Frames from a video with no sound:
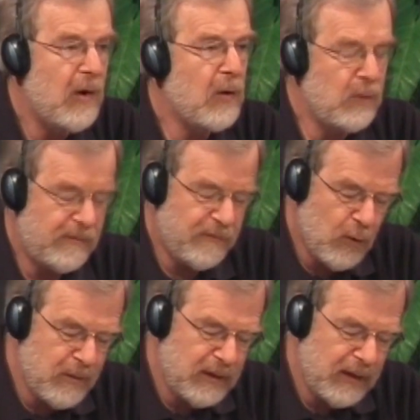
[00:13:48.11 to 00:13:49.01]
are
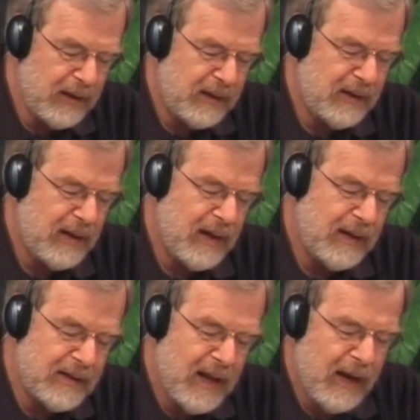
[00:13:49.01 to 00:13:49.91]
reformulating
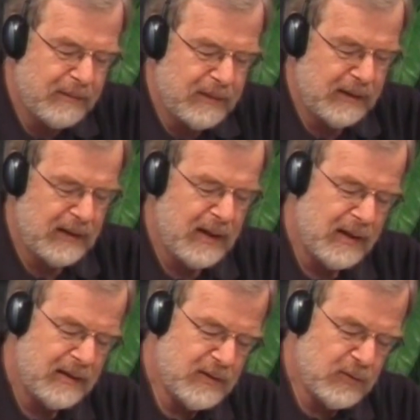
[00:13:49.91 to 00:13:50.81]
and adapting
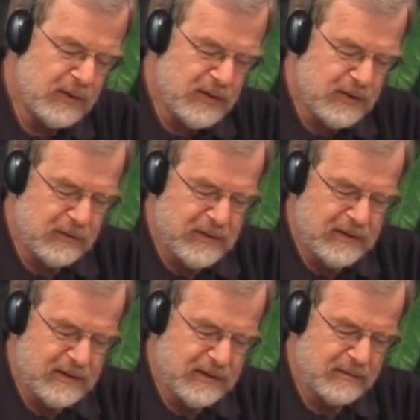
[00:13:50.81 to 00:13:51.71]
the traditional
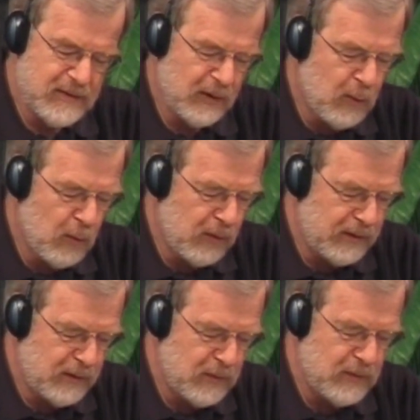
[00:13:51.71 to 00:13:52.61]
systems
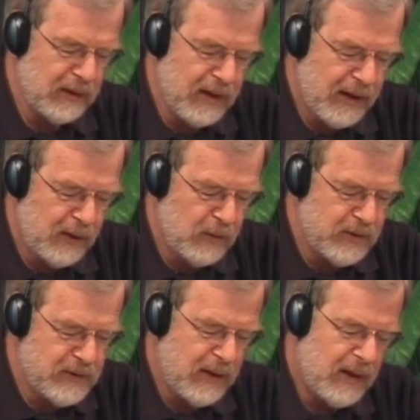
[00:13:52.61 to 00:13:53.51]
according to the
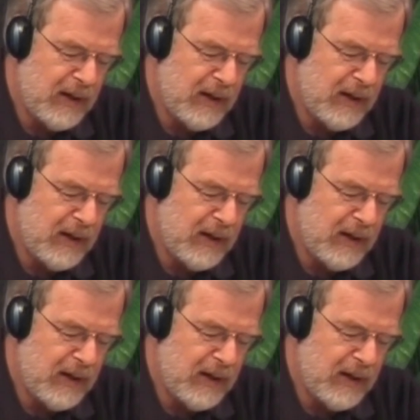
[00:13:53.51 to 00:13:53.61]
language